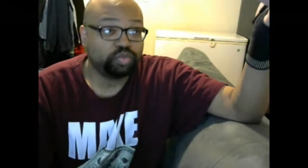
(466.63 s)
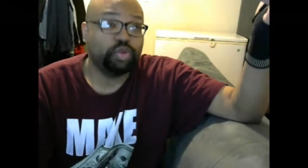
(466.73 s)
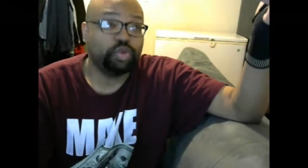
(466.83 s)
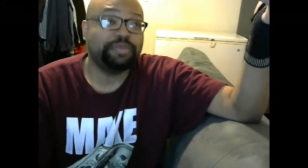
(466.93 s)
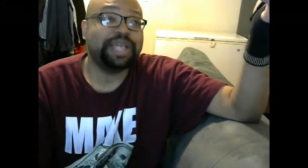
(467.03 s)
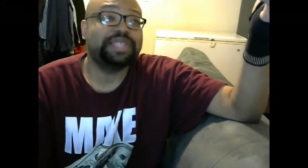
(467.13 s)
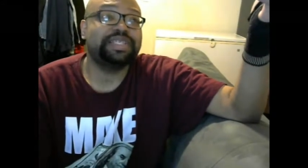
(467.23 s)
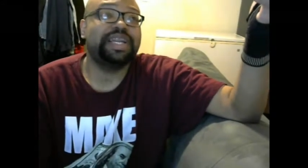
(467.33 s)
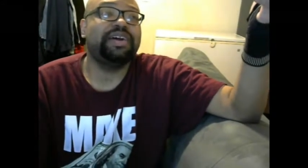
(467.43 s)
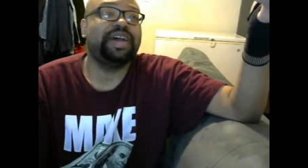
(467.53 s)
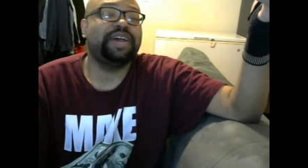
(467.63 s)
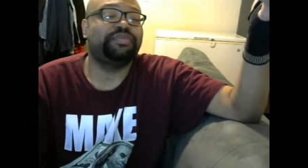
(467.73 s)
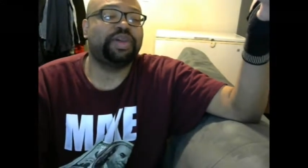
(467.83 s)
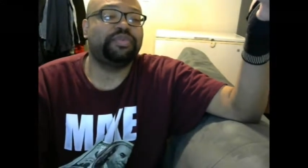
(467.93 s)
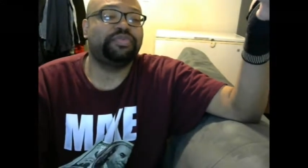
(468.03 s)
we basically now
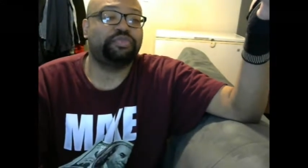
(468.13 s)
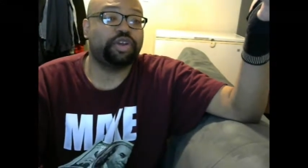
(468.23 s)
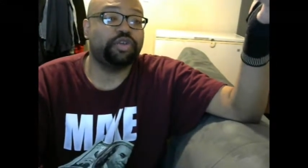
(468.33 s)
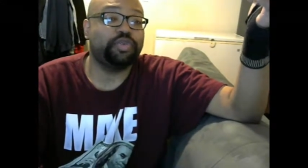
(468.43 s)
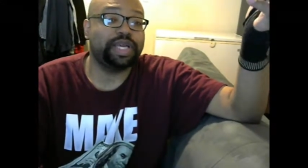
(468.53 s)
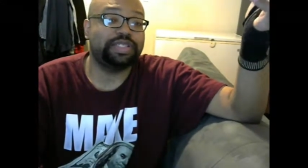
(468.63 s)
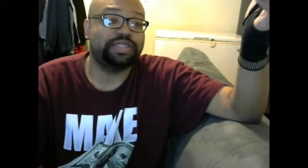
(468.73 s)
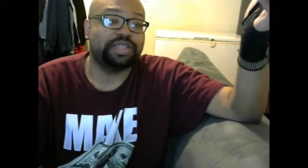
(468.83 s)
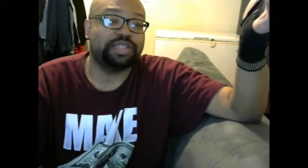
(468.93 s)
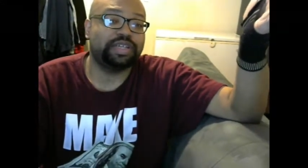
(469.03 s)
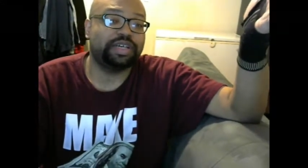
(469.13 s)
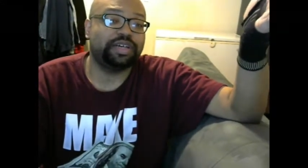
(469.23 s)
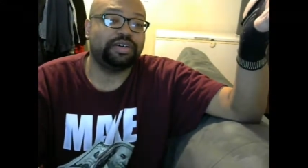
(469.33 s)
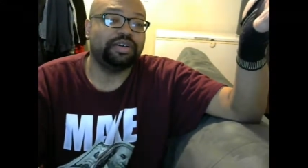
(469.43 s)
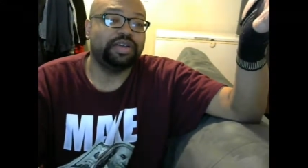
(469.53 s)
have to have three weeks
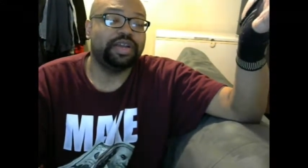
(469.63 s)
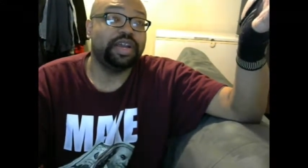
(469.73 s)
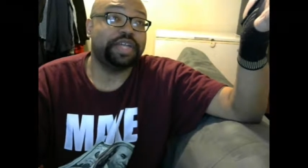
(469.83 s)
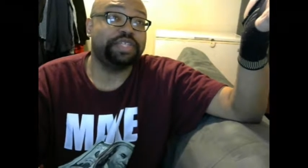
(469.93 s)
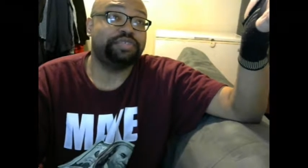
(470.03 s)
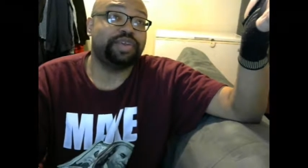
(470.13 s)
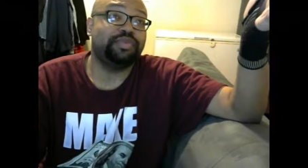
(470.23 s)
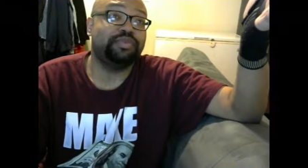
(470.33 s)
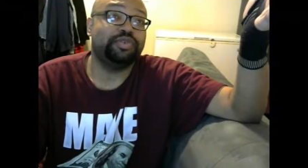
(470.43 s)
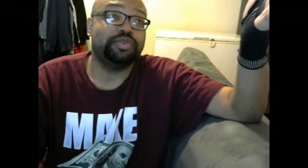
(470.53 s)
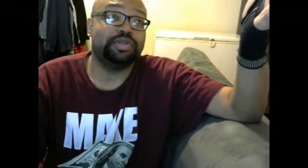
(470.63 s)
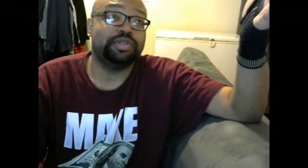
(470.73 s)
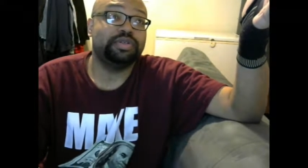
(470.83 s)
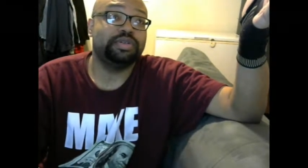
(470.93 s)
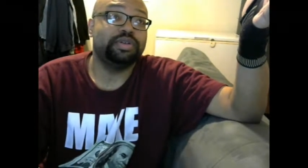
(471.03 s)
until Extreme
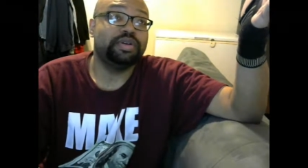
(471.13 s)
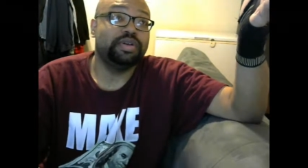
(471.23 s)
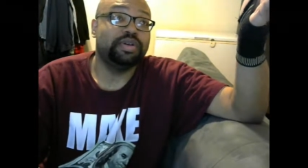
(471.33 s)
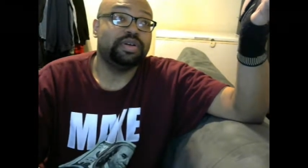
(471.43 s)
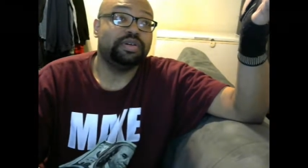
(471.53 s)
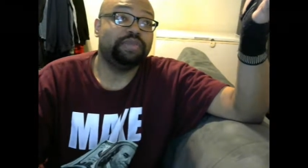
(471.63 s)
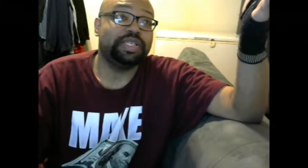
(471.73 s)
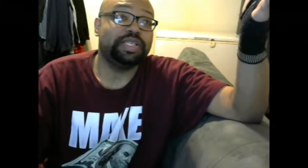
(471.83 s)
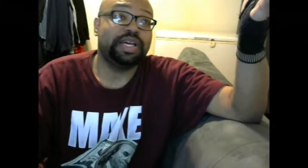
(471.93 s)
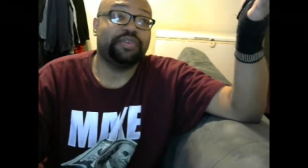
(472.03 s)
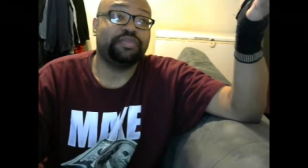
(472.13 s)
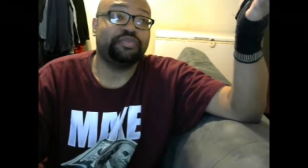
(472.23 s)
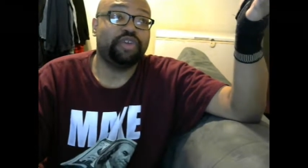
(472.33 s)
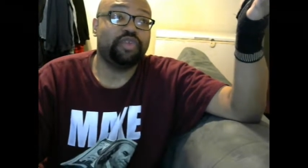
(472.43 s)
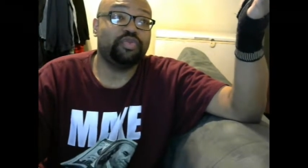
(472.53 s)
Rules. We now have
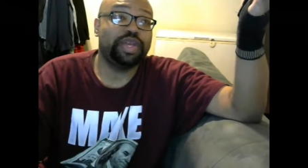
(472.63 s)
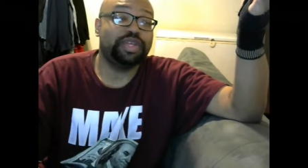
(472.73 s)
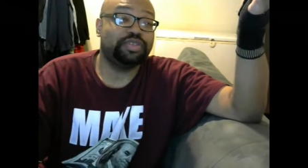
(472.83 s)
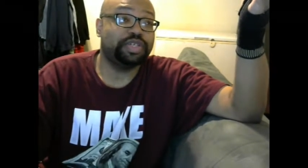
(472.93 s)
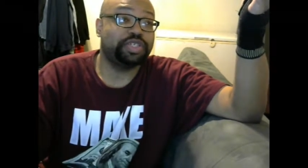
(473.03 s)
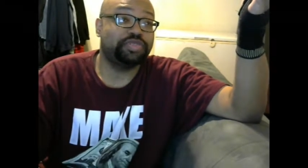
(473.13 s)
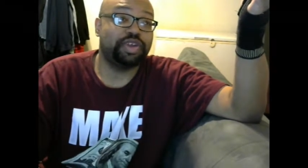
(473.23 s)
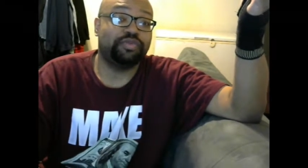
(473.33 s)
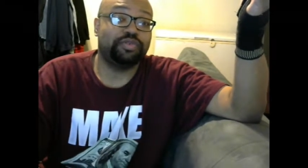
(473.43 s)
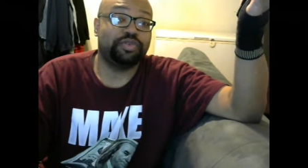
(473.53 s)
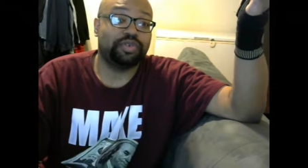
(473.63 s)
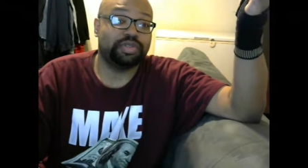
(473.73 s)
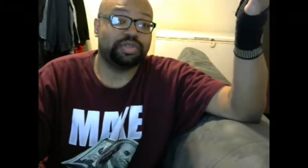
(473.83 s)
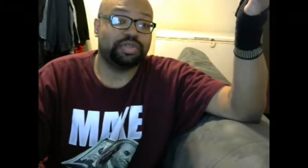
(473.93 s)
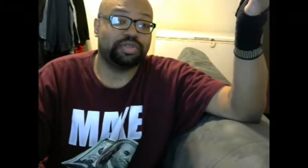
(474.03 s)
three weeks to Extreme
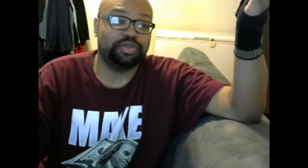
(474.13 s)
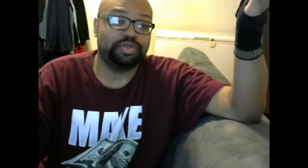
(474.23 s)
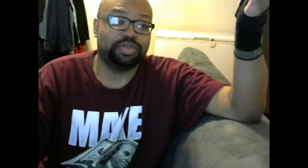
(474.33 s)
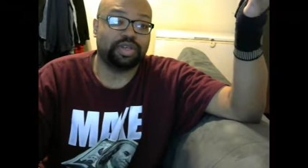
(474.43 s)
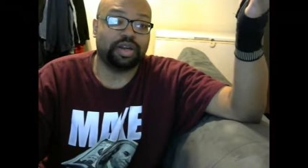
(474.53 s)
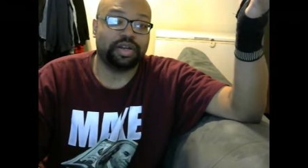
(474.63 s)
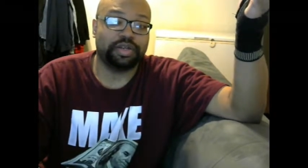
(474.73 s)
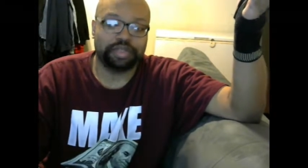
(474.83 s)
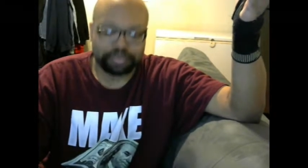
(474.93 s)
Rules to start